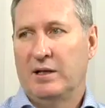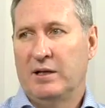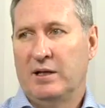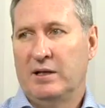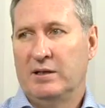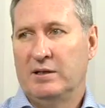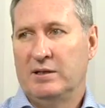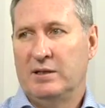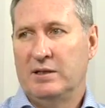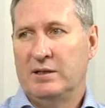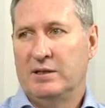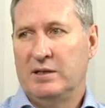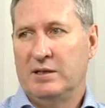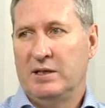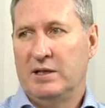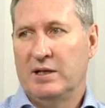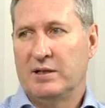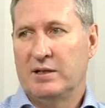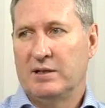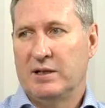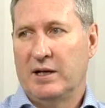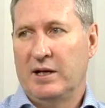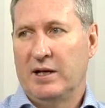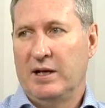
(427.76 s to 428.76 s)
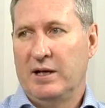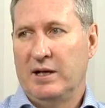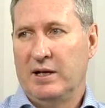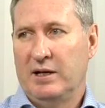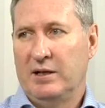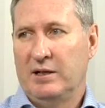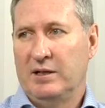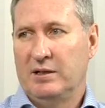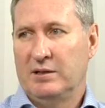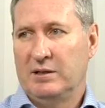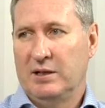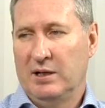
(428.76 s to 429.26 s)
the
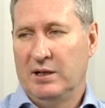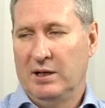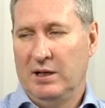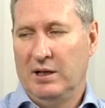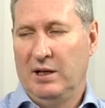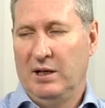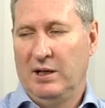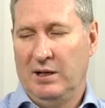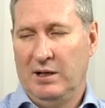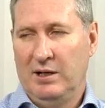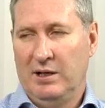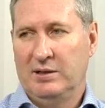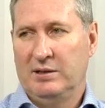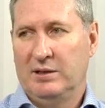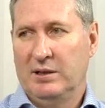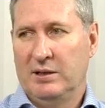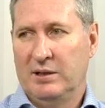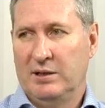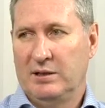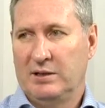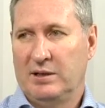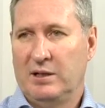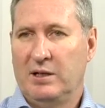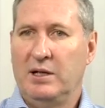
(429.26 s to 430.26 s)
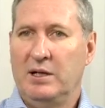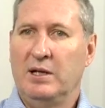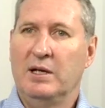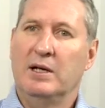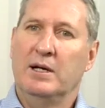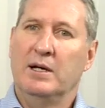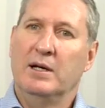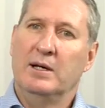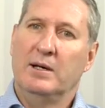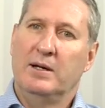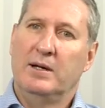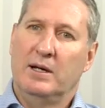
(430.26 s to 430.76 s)
NTCSA, at least initially,
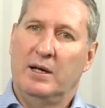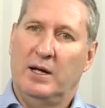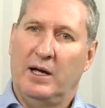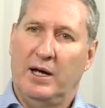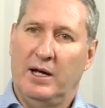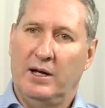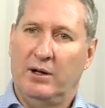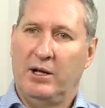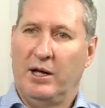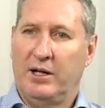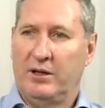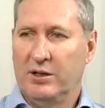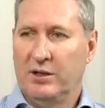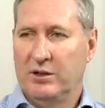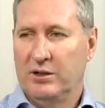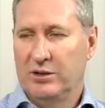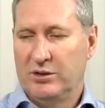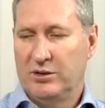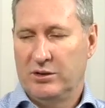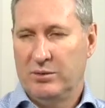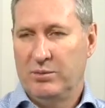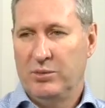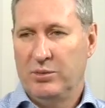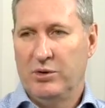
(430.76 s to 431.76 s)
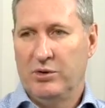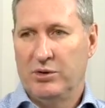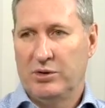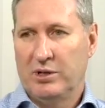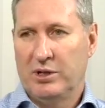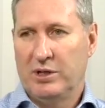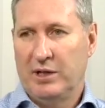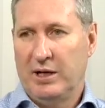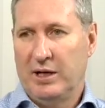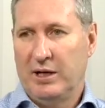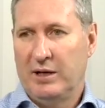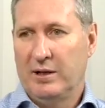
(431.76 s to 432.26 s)
and at the
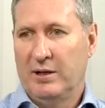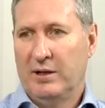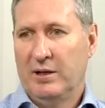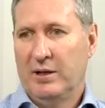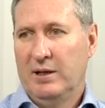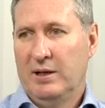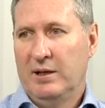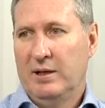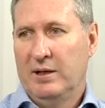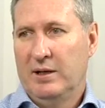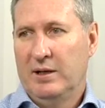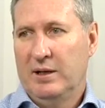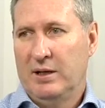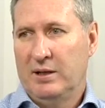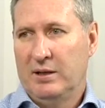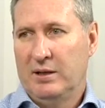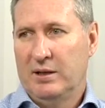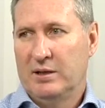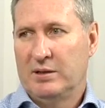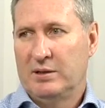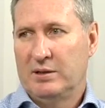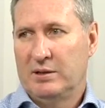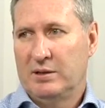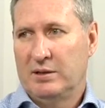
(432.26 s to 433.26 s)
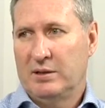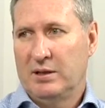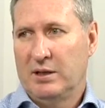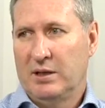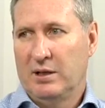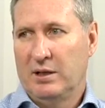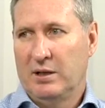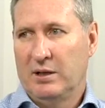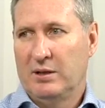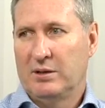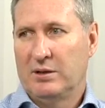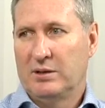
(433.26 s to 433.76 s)
distribution end. And this,
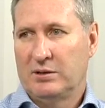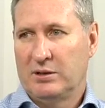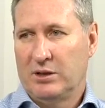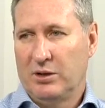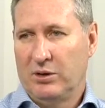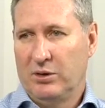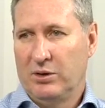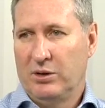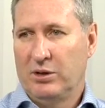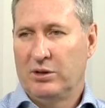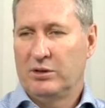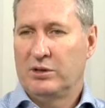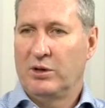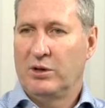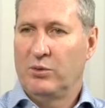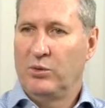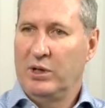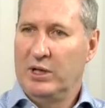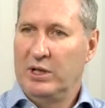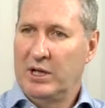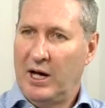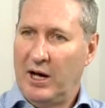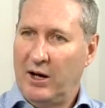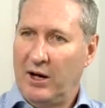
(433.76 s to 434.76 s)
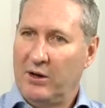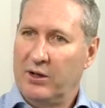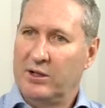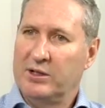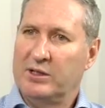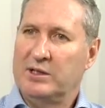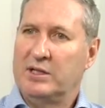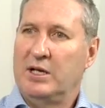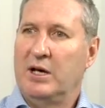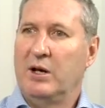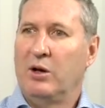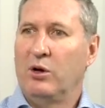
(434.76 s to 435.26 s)
uh, so, so we're now going
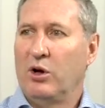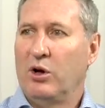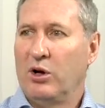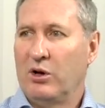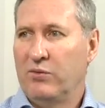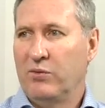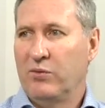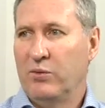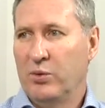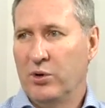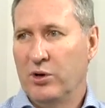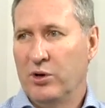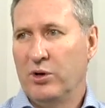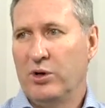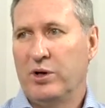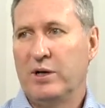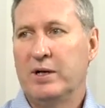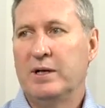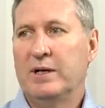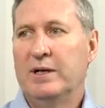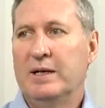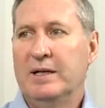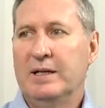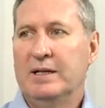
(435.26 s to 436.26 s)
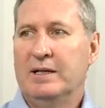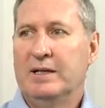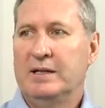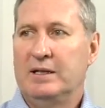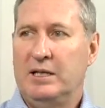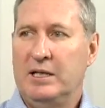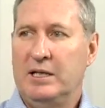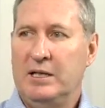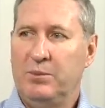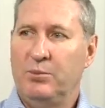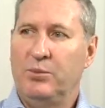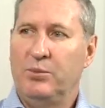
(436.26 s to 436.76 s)
to see a lot of work,
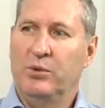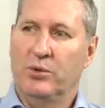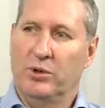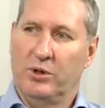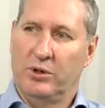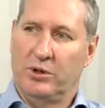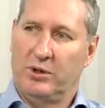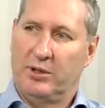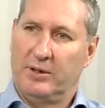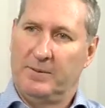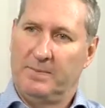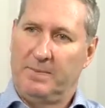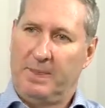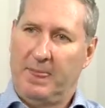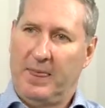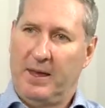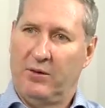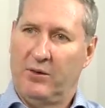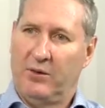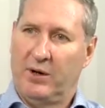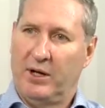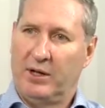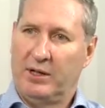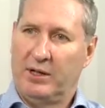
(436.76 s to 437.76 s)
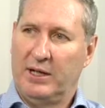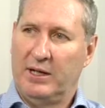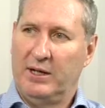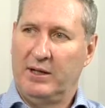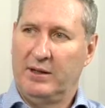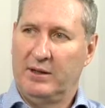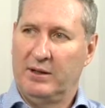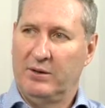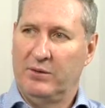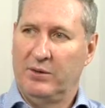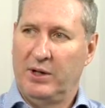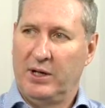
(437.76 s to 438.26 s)
deep work, around
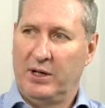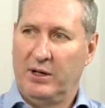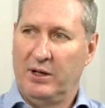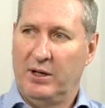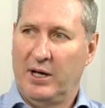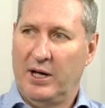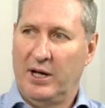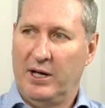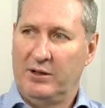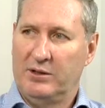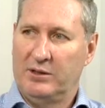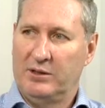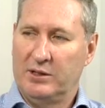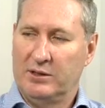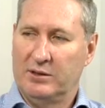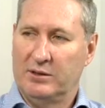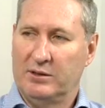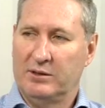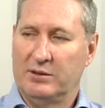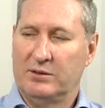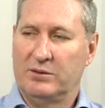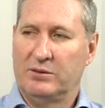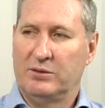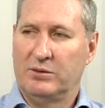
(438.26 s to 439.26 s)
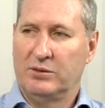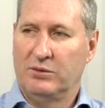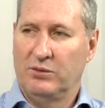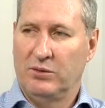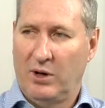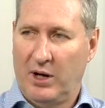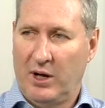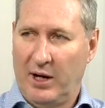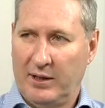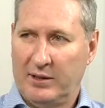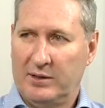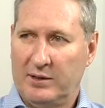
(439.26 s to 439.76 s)
getting the regulations
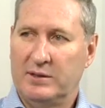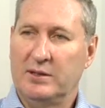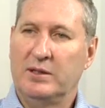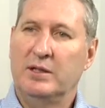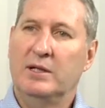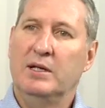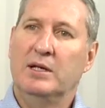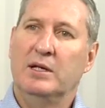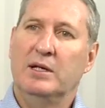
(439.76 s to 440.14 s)
right,